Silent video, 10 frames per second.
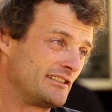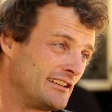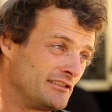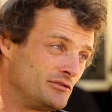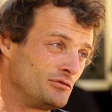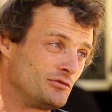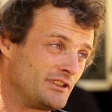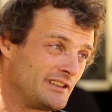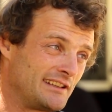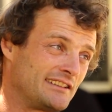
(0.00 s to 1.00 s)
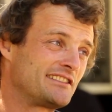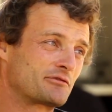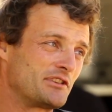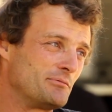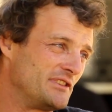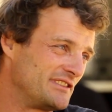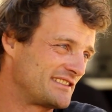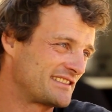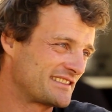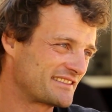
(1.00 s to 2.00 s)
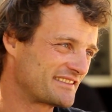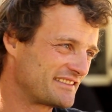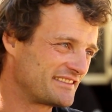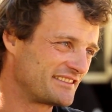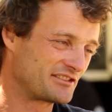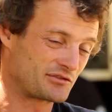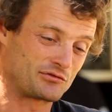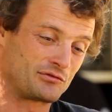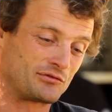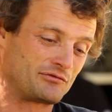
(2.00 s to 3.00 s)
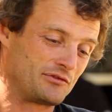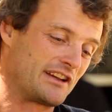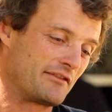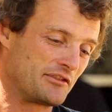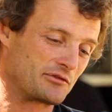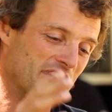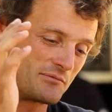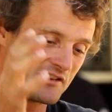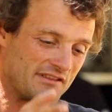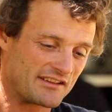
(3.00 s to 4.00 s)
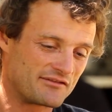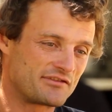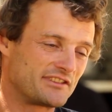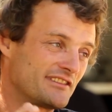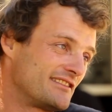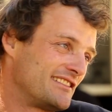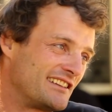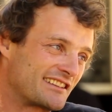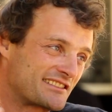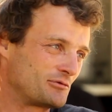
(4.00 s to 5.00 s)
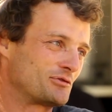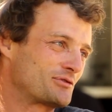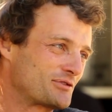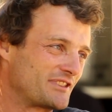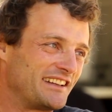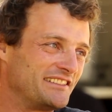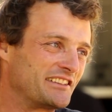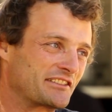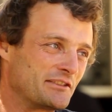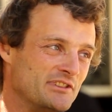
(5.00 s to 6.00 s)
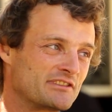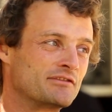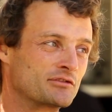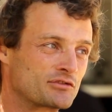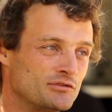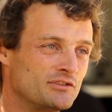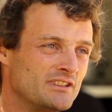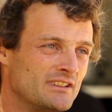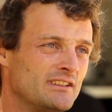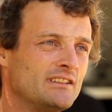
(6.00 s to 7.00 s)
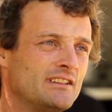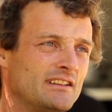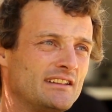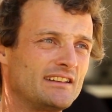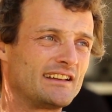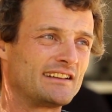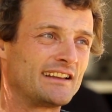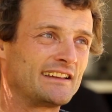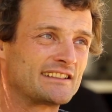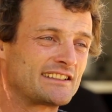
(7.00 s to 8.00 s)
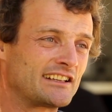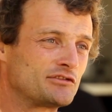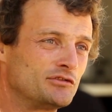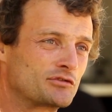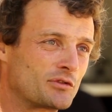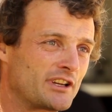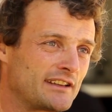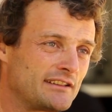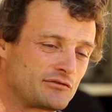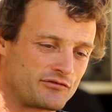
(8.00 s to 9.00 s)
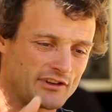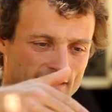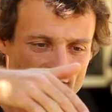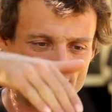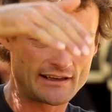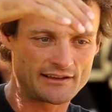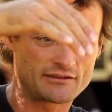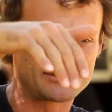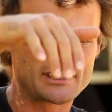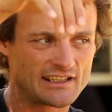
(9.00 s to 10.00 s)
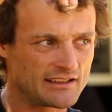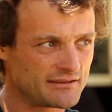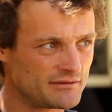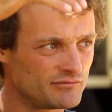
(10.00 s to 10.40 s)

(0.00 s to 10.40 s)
I do the anti-remit. So we have the remit, the infinite, the next was anti-remit for sure. And I start to try to fly the glider on the side.